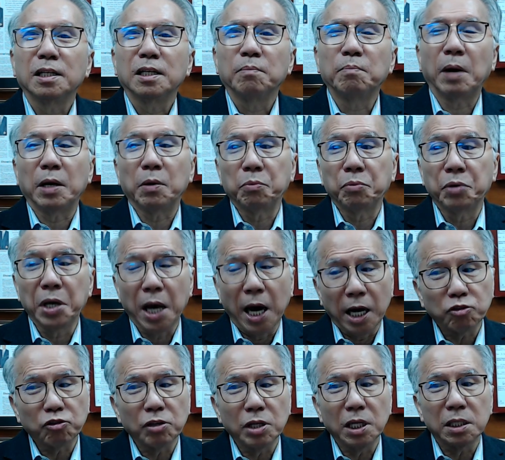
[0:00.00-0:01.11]
But we
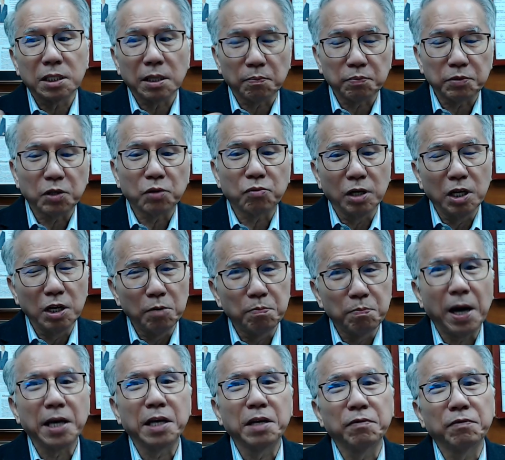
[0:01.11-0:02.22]
actually subsequently
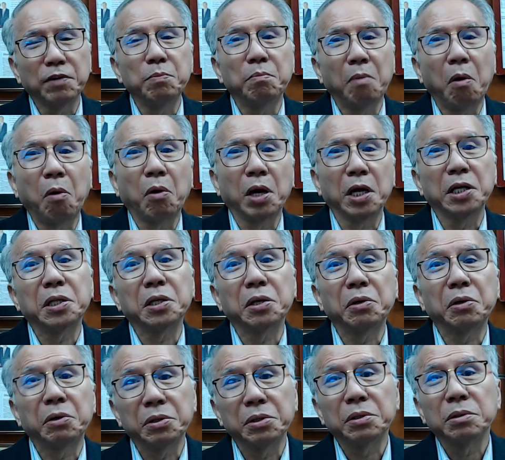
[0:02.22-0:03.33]
buy even more later
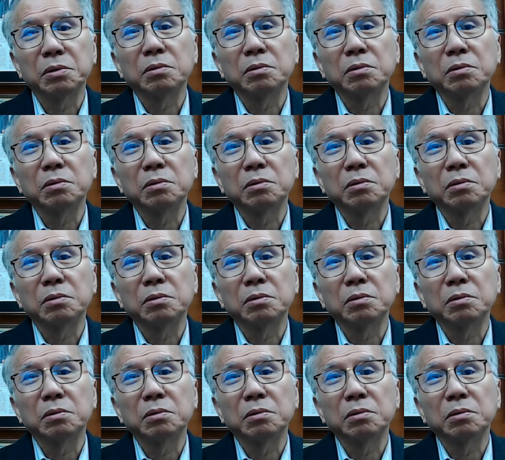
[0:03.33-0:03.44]
on.